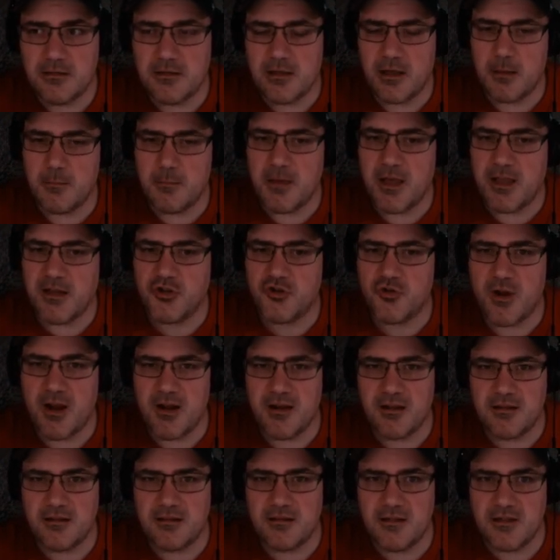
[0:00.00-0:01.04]
I tried
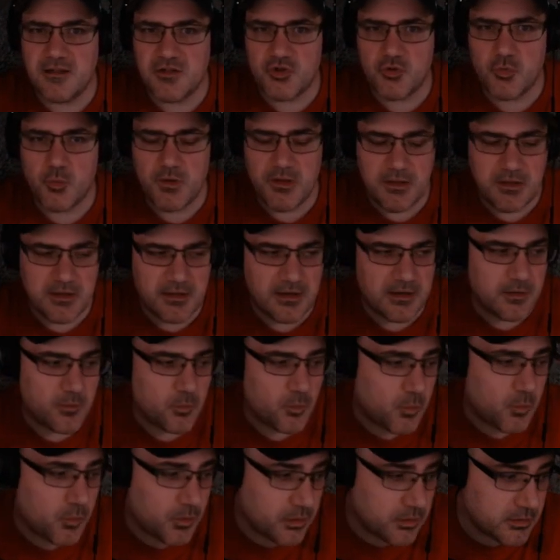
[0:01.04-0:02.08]
it this week and it
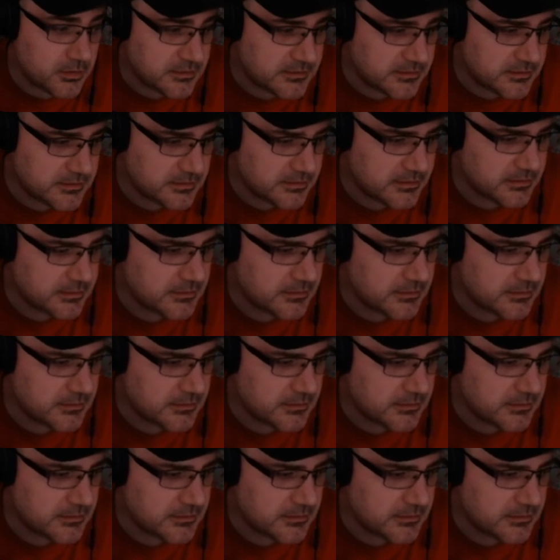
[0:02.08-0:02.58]
worked.